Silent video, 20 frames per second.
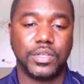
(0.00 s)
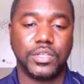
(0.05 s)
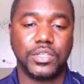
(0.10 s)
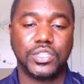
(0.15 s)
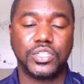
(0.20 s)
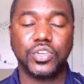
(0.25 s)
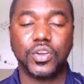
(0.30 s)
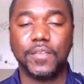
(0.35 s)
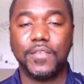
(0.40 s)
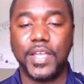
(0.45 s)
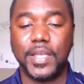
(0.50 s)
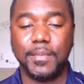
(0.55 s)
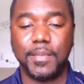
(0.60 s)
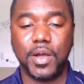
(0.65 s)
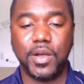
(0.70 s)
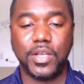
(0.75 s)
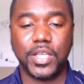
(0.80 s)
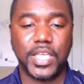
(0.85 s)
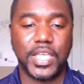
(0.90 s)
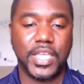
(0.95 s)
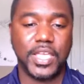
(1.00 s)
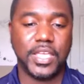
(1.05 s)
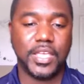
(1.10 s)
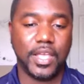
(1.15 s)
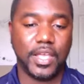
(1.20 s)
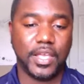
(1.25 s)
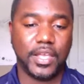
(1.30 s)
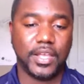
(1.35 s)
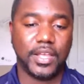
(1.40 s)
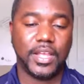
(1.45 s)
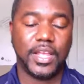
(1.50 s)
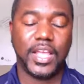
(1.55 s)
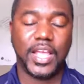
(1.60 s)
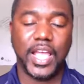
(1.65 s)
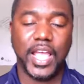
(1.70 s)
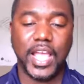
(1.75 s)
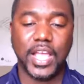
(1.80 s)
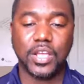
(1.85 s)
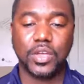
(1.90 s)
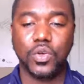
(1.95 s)
SurveyMonkey,
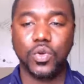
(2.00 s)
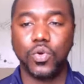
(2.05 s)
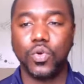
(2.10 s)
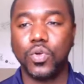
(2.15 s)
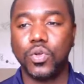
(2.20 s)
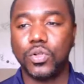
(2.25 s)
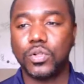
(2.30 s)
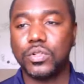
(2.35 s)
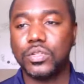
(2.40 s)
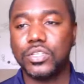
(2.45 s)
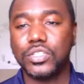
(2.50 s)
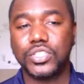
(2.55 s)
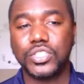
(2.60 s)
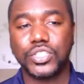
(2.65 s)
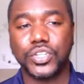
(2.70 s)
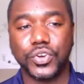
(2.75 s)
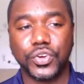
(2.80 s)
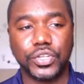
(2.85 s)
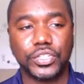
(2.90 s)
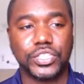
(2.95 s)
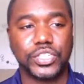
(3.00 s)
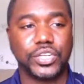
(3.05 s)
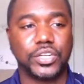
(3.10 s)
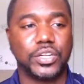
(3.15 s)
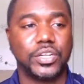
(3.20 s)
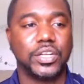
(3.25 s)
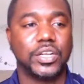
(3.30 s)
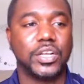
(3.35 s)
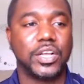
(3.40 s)
and Google Search